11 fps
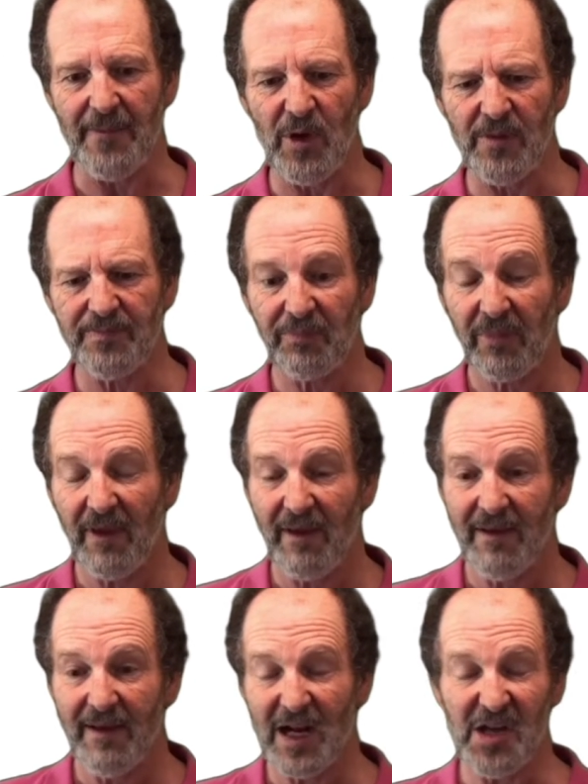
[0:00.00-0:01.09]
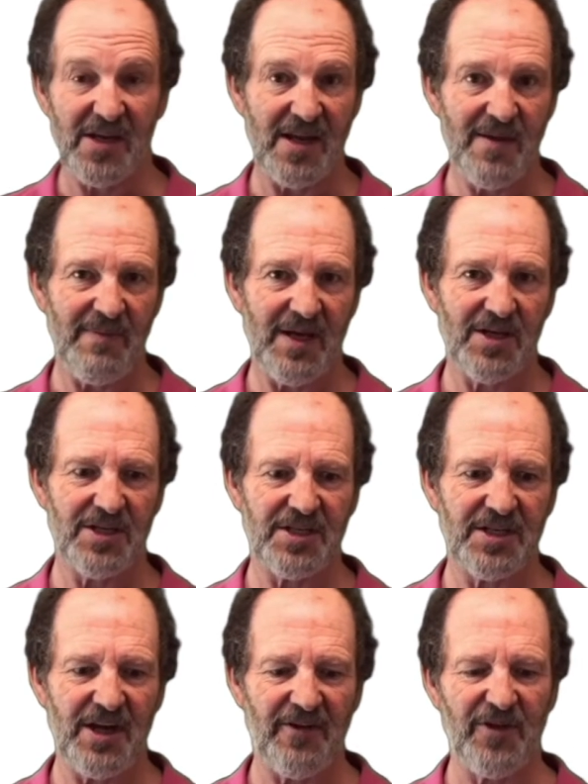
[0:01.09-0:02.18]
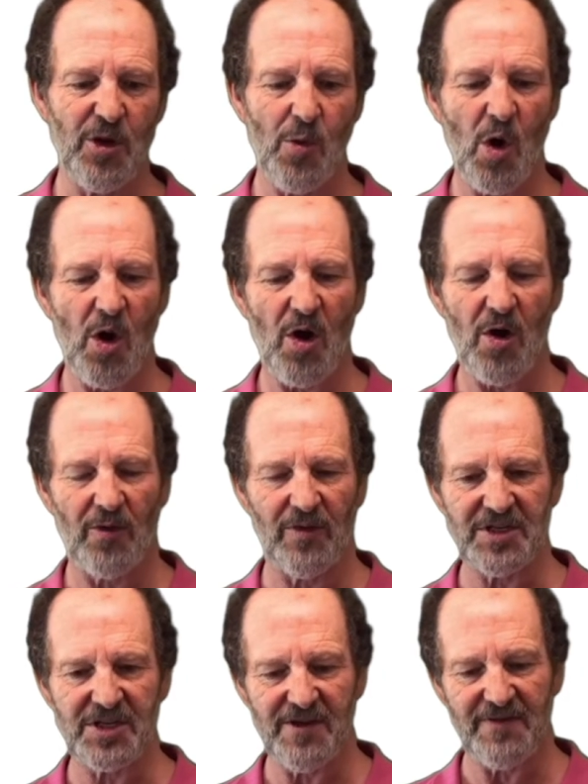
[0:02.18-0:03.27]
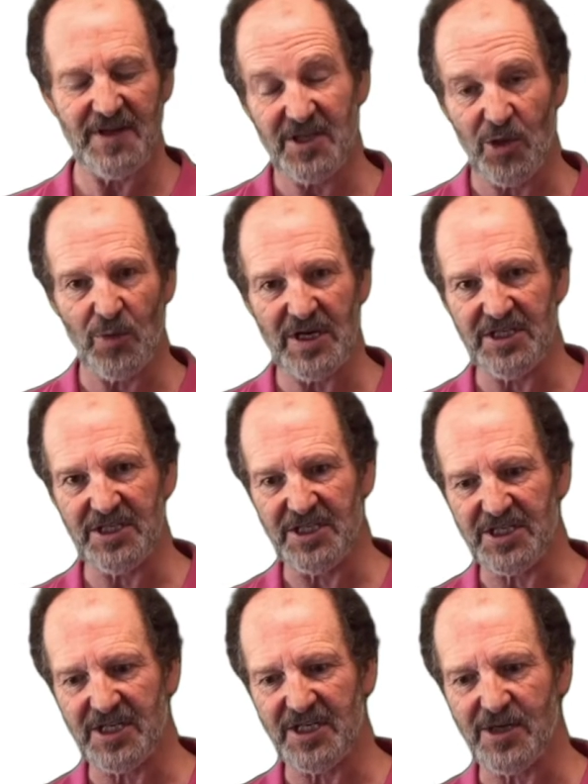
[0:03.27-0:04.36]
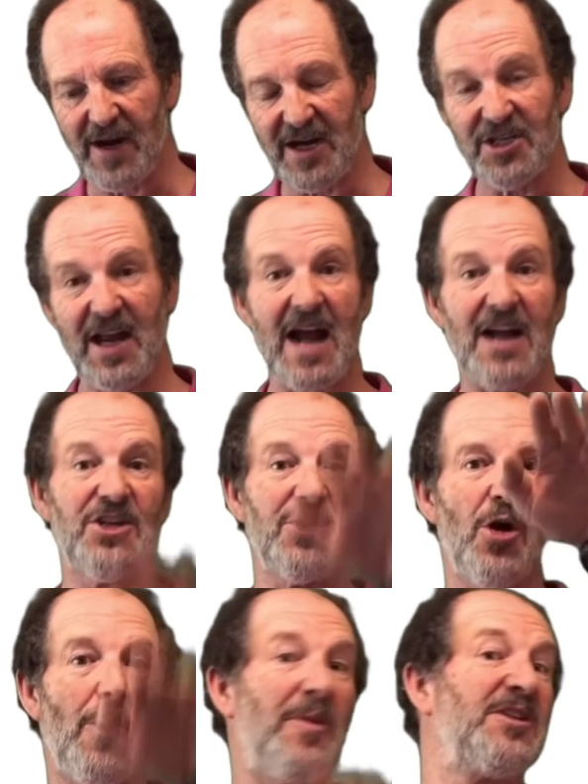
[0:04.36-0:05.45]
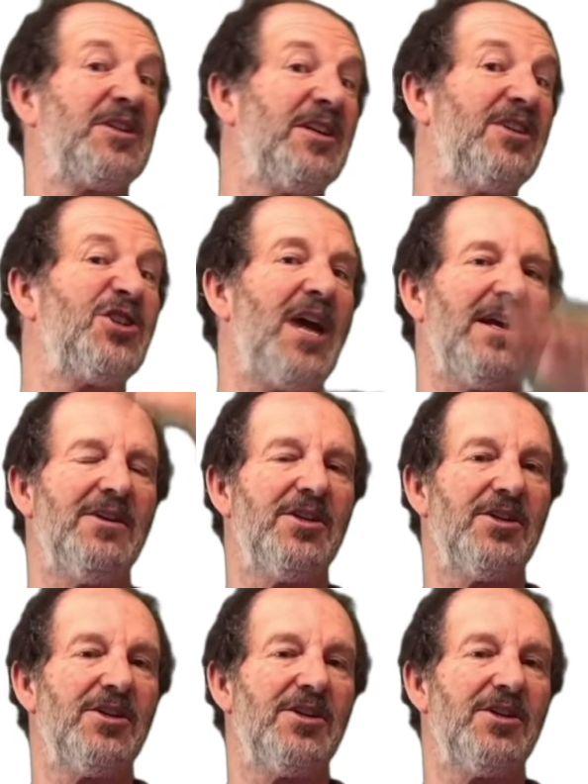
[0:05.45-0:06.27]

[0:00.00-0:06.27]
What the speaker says: Well, clearly because if you are on the surface and the wind is in a certain direction, as you go up, it's going to change.